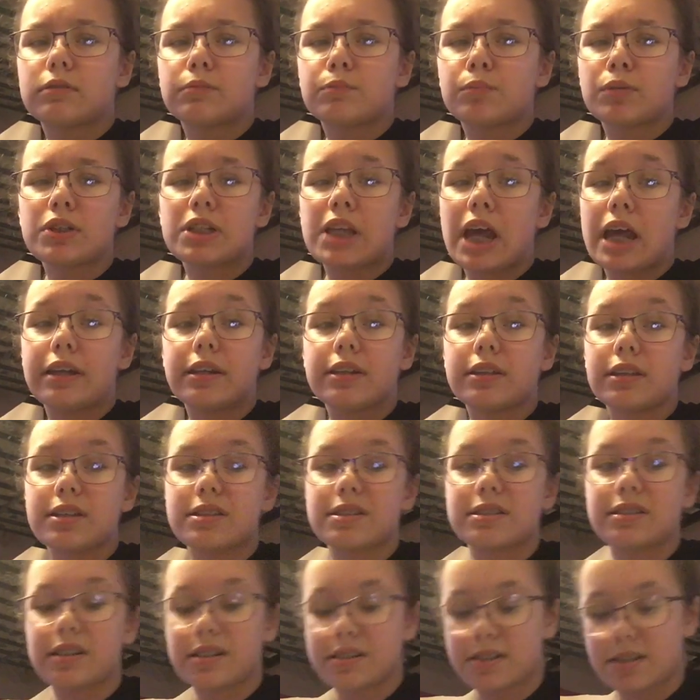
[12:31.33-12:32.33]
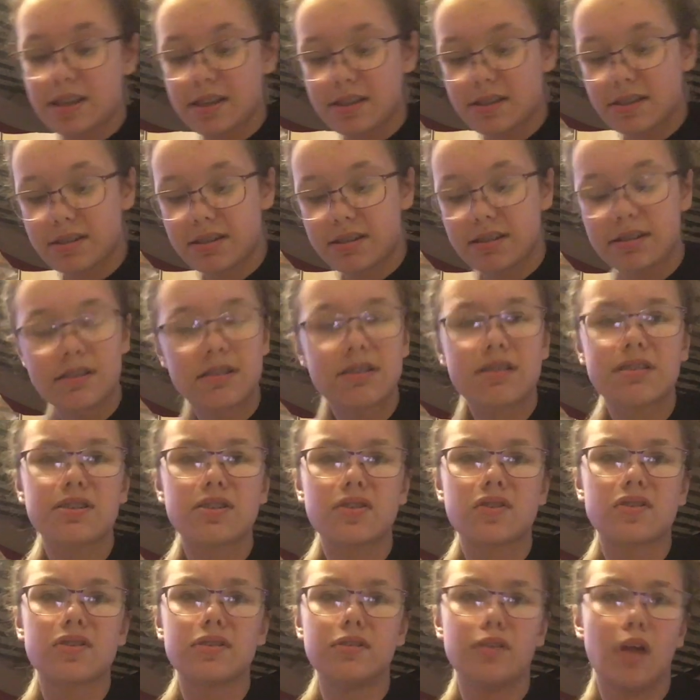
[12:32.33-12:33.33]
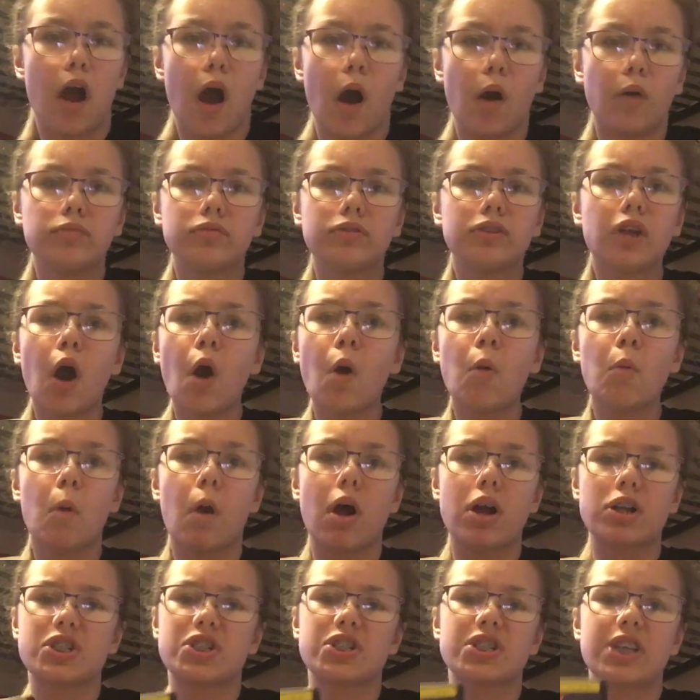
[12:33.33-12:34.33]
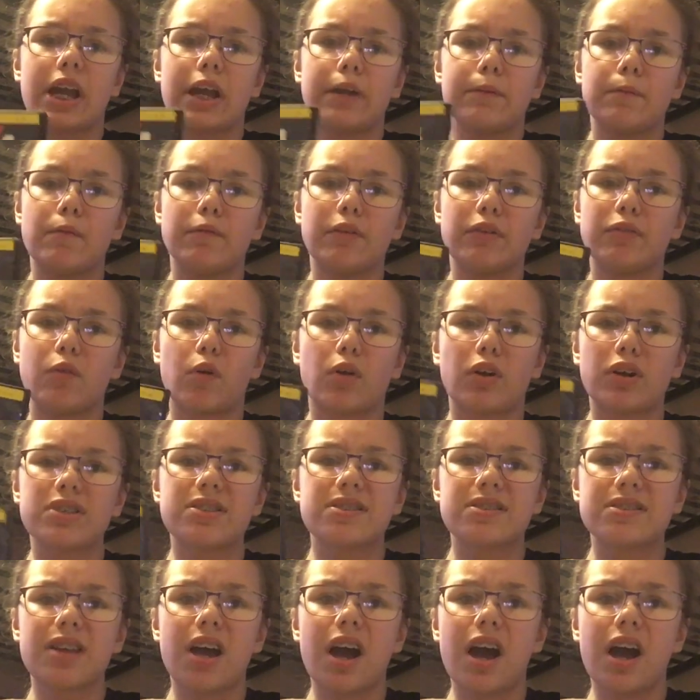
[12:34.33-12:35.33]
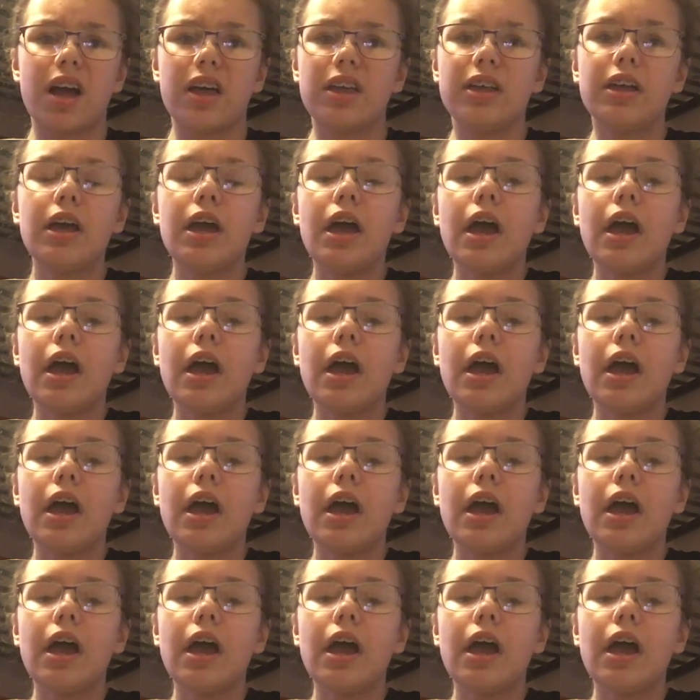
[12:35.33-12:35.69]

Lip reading: pretend it doesn't exist. Just no. Don't watch Scary Movie 4. It's not